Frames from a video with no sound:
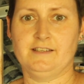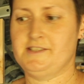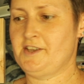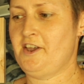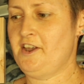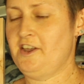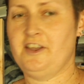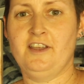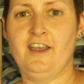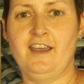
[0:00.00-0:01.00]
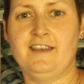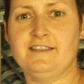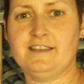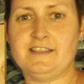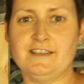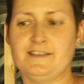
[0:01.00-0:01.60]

So this